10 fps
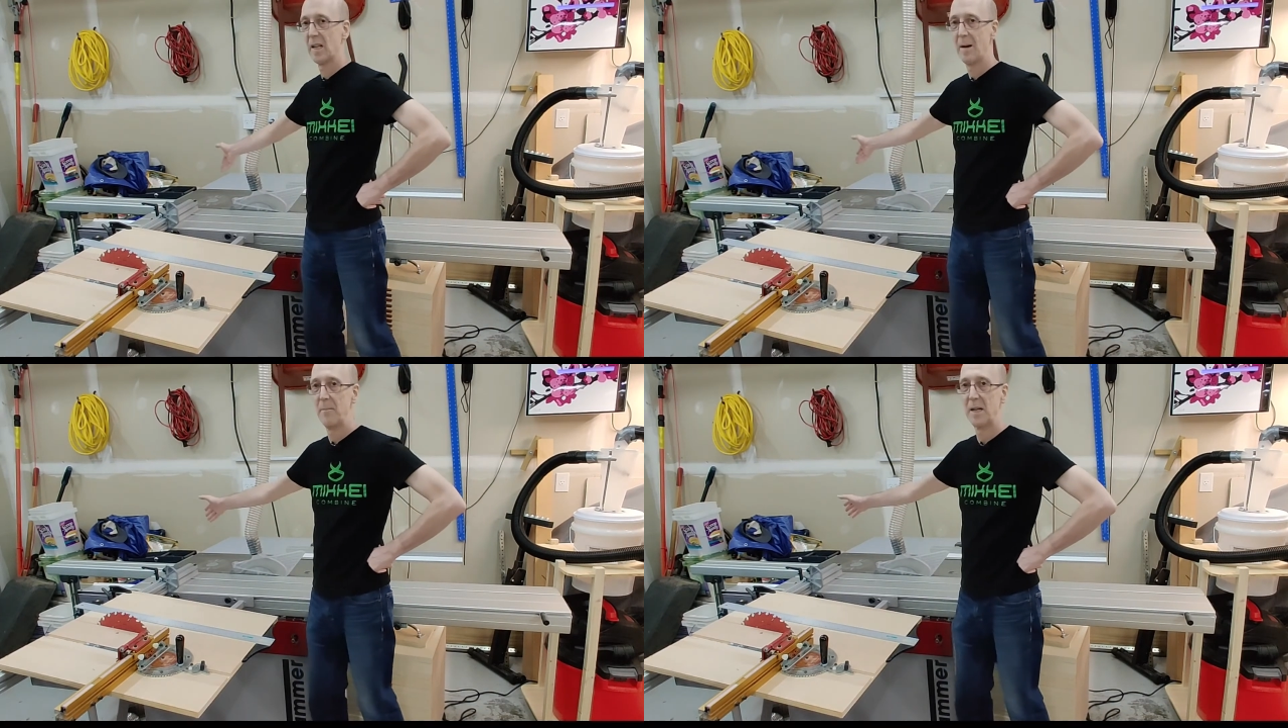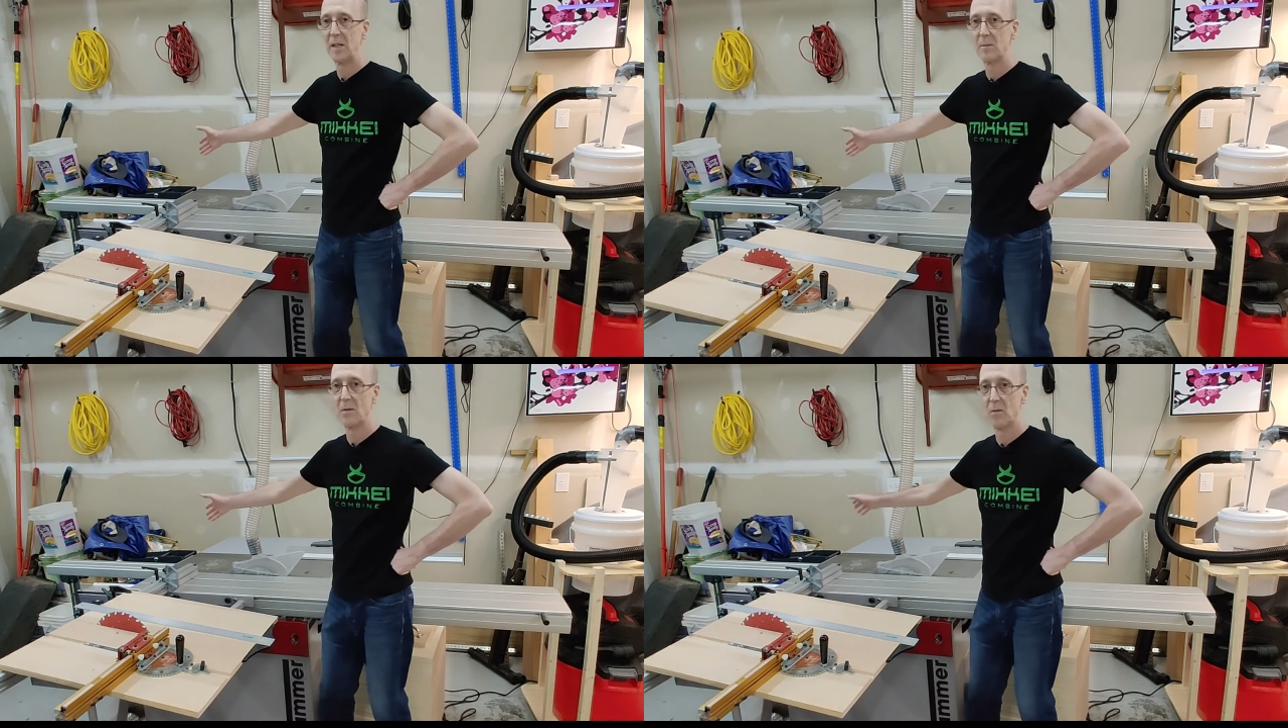to be a lot
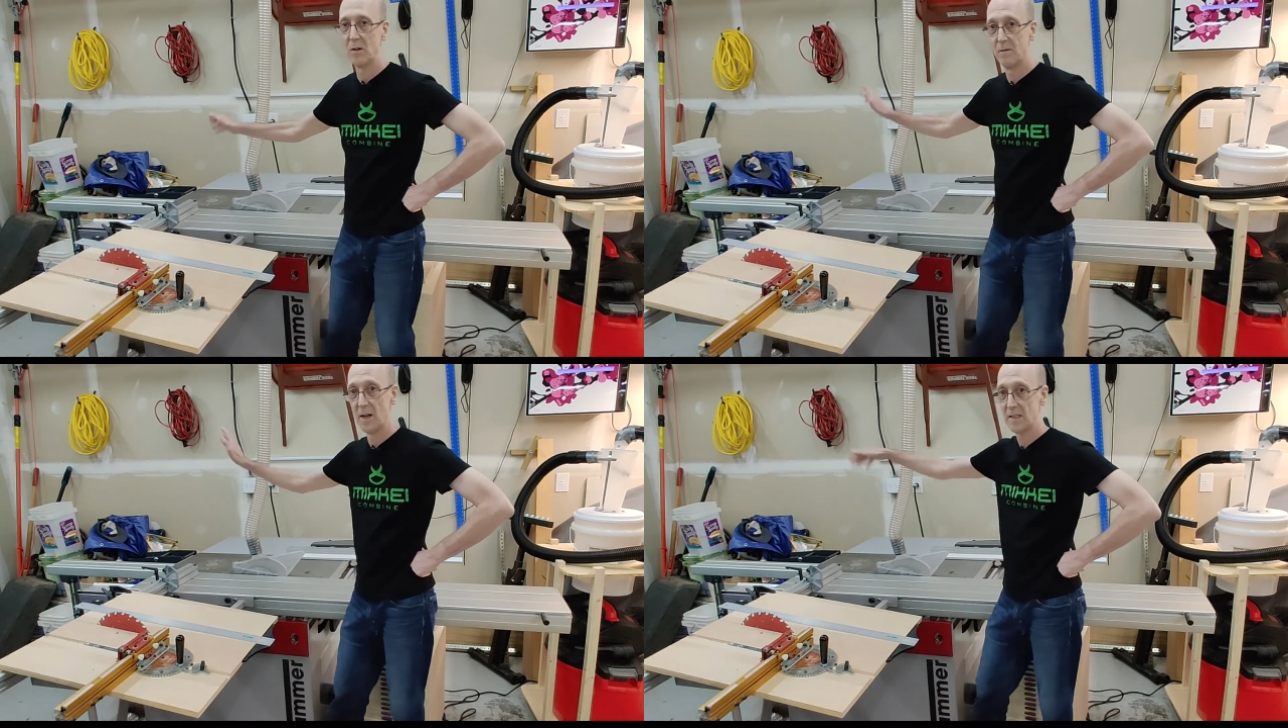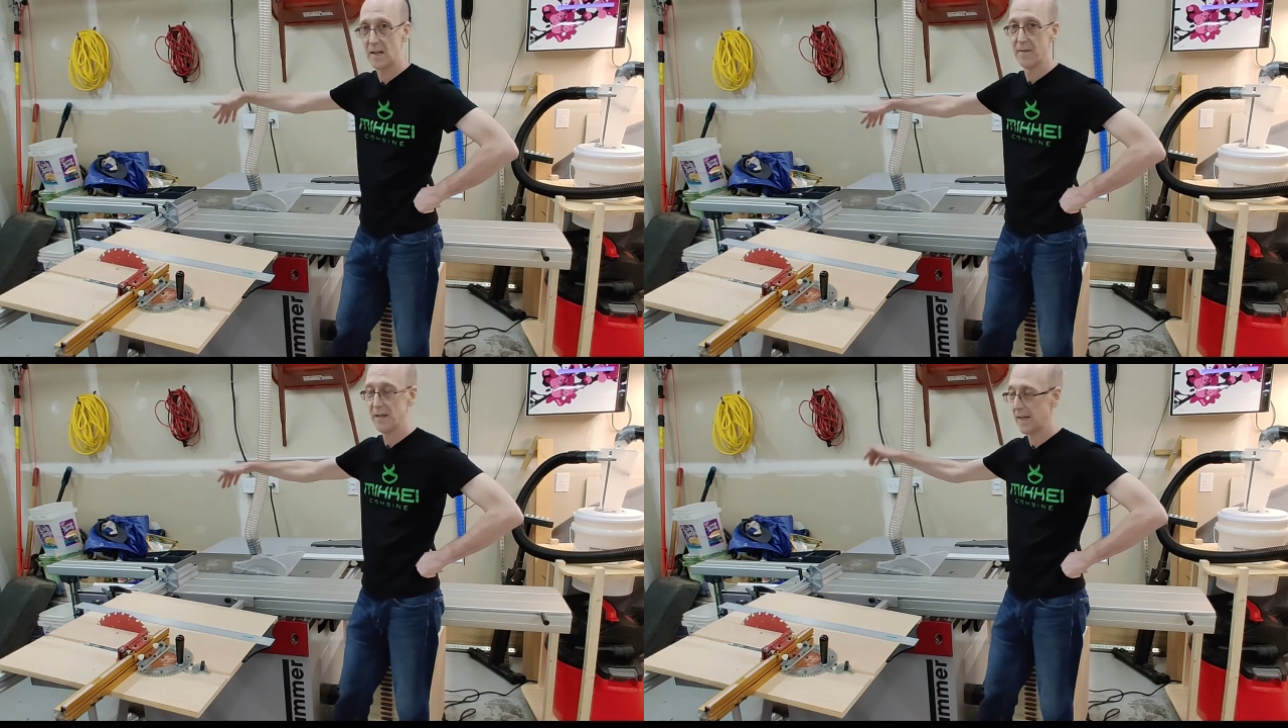bigger before it falls
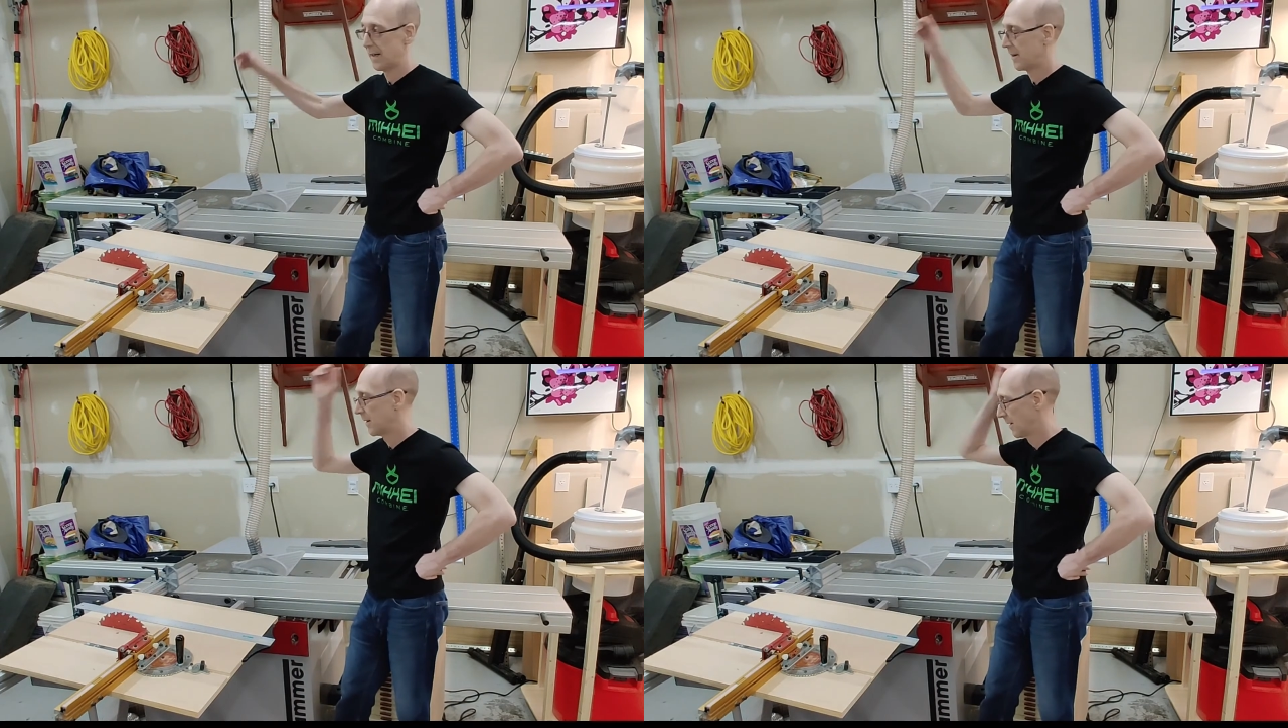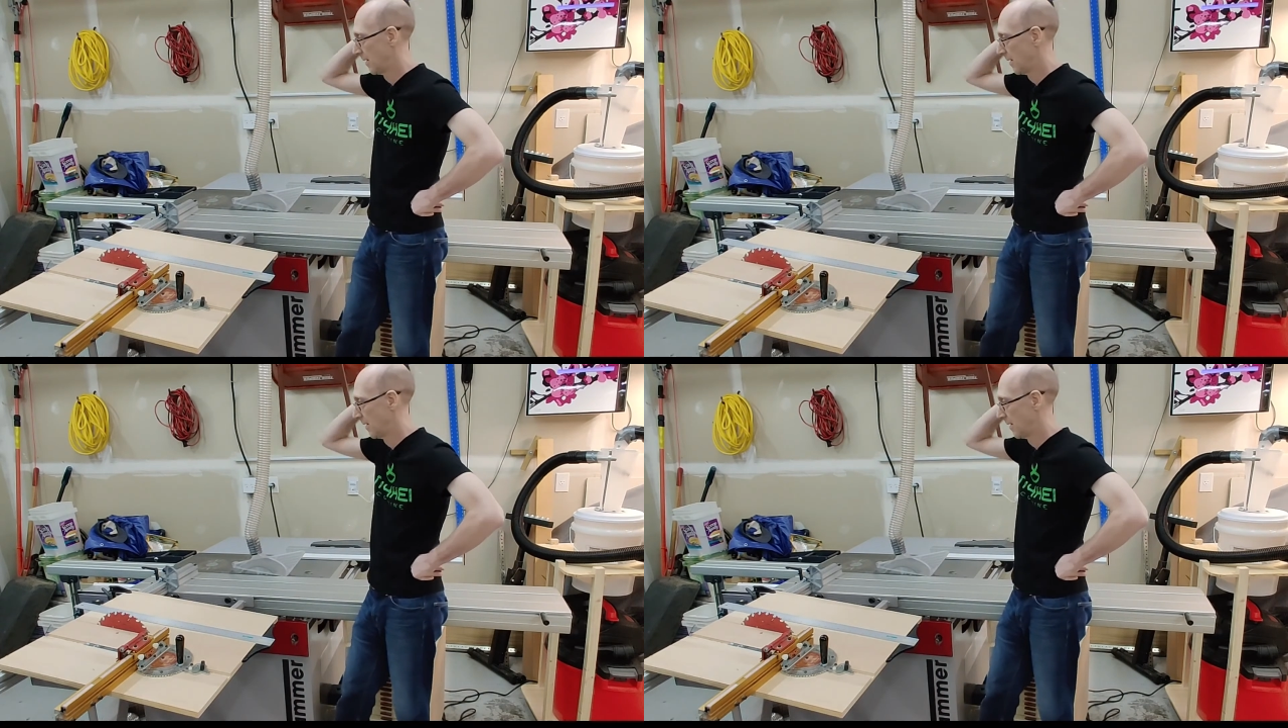off the end.